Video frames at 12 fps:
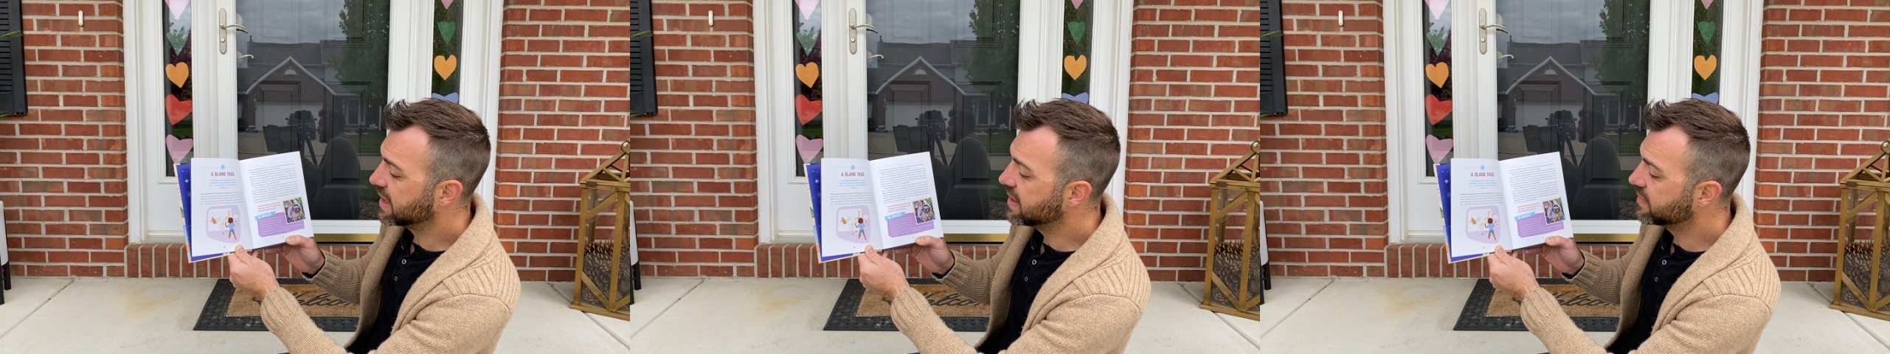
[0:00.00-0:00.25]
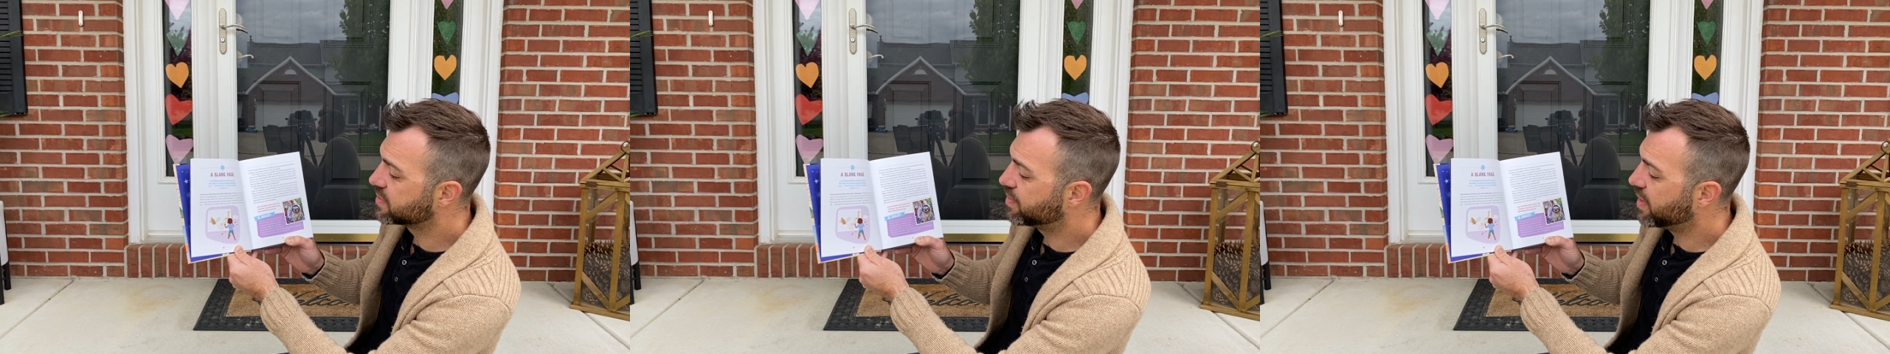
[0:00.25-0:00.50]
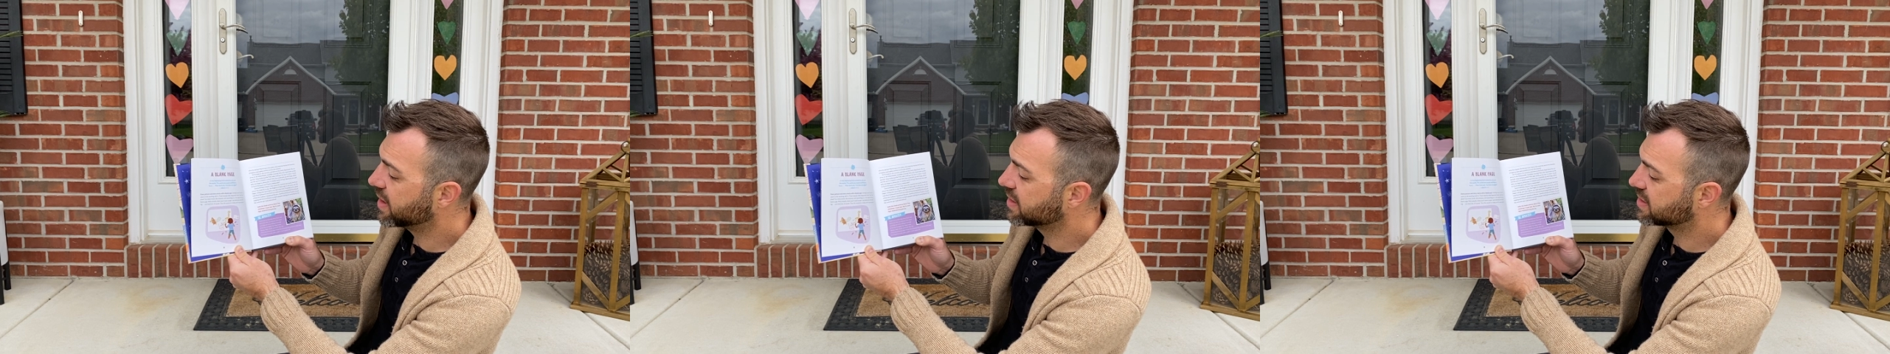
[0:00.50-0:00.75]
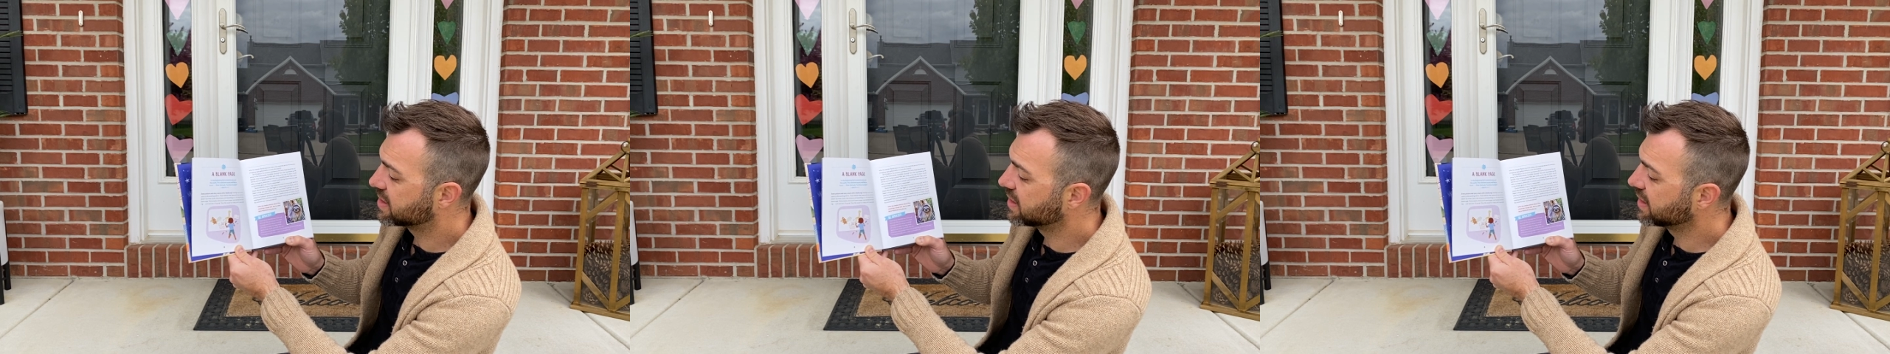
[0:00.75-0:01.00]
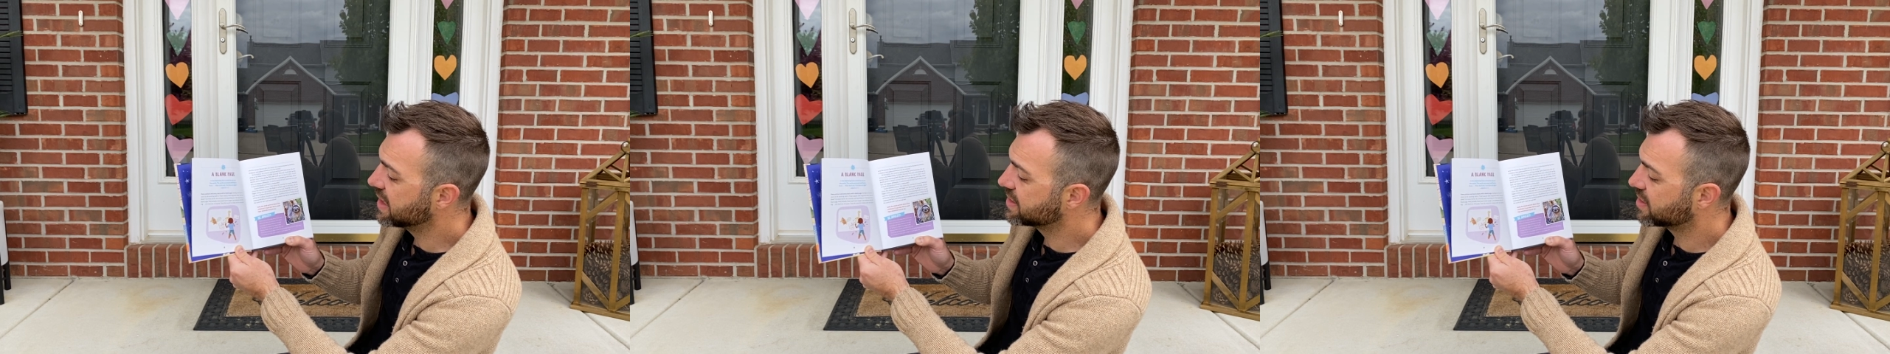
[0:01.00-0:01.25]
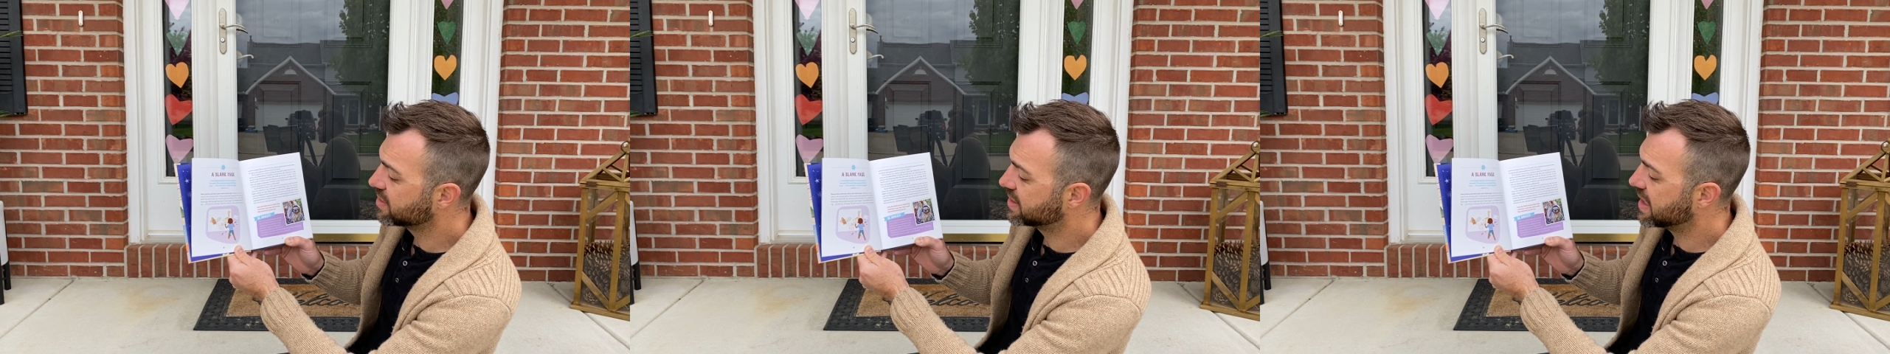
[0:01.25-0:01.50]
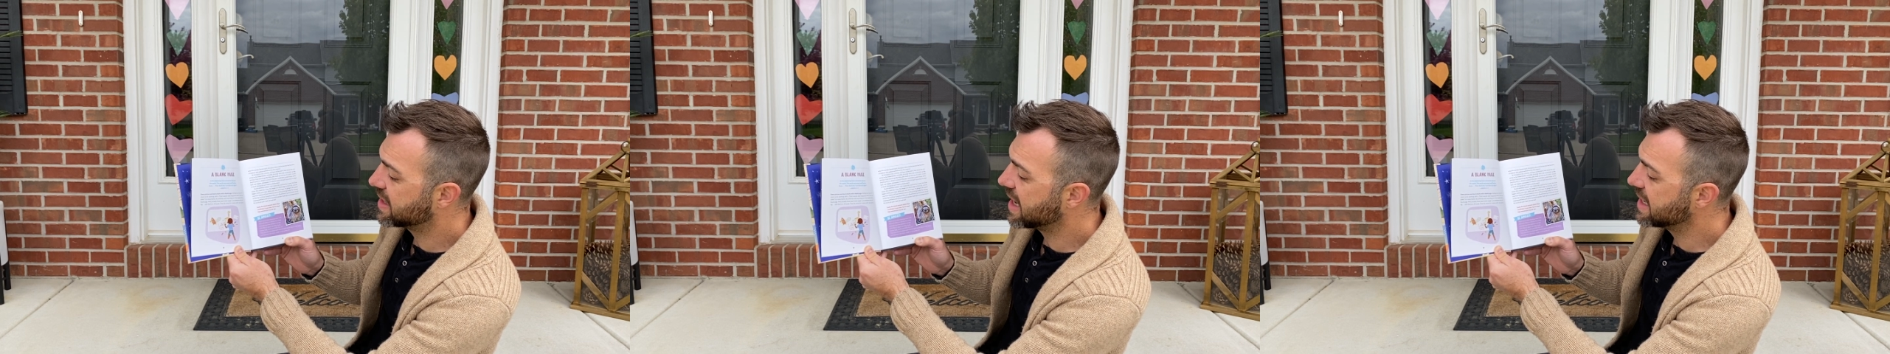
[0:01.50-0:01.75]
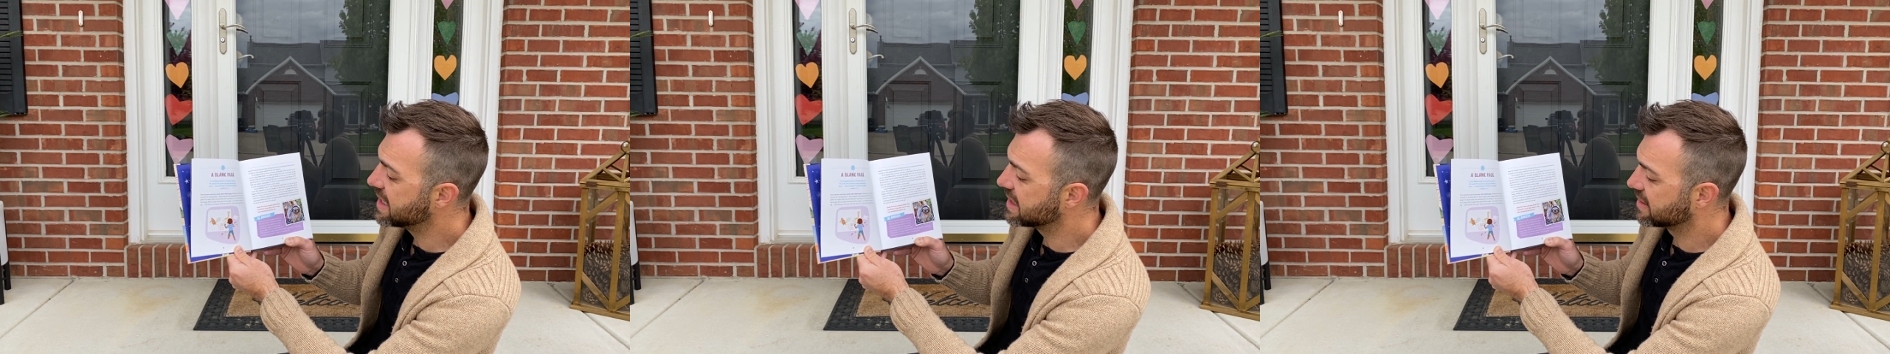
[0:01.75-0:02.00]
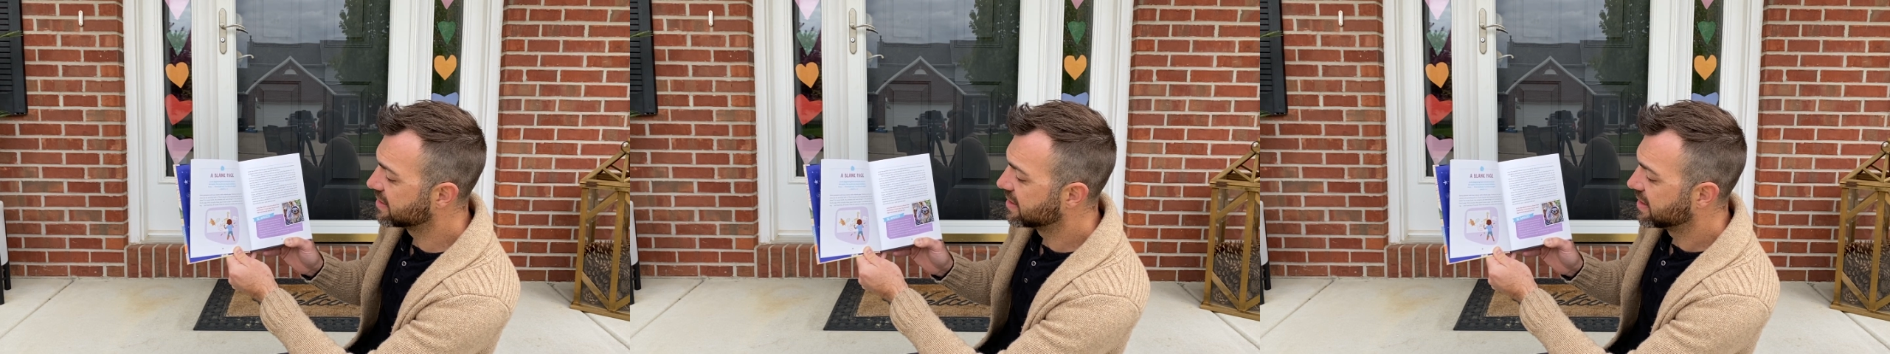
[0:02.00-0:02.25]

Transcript: leaves, bugs, and lizards that they eat.